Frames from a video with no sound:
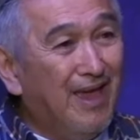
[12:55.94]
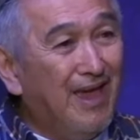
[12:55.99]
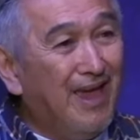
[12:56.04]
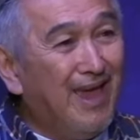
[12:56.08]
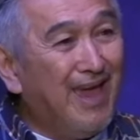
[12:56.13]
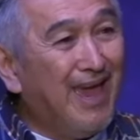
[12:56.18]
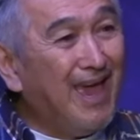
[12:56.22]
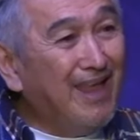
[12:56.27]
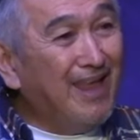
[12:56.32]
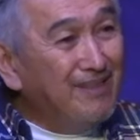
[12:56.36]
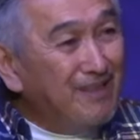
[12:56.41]

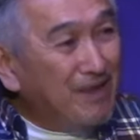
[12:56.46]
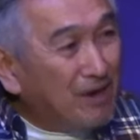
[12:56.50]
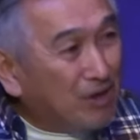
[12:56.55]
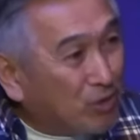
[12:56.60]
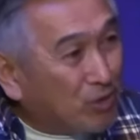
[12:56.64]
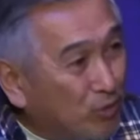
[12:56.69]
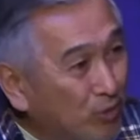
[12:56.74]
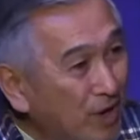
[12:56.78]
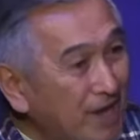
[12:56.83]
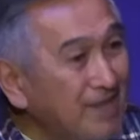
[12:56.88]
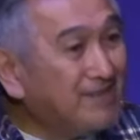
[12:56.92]
And the
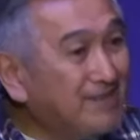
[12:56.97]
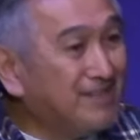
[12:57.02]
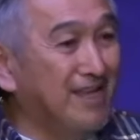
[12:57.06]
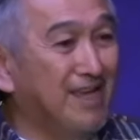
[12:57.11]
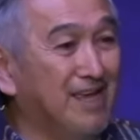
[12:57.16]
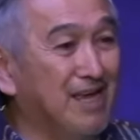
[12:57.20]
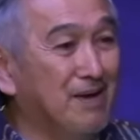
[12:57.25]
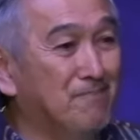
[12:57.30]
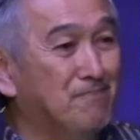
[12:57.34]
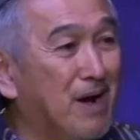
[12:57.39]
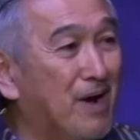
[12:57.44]
great
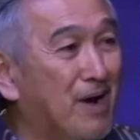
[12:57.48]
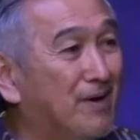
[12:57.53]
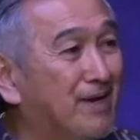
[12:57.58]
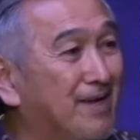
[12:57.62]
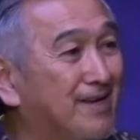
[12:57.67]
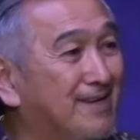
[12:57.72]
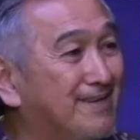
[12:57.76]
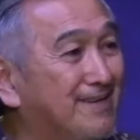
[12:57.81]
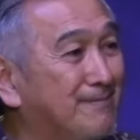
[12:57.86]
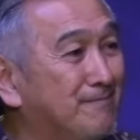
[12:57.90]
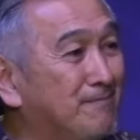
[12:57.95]
thing about
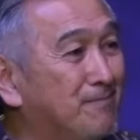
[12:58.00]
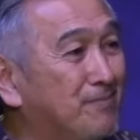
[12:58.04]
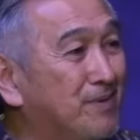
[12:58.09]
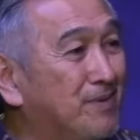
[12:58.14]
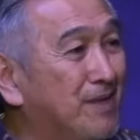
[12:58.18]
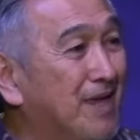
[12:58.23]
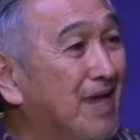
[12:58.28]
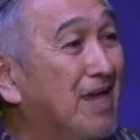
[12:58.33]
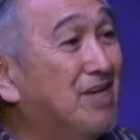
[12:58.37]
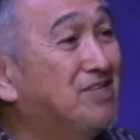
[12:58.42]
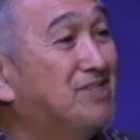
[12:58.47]
it
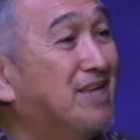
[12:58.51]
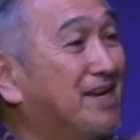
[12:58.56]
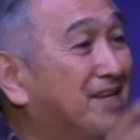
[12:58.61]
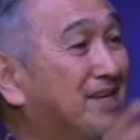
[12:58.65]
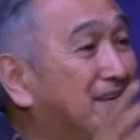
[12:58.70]
is that He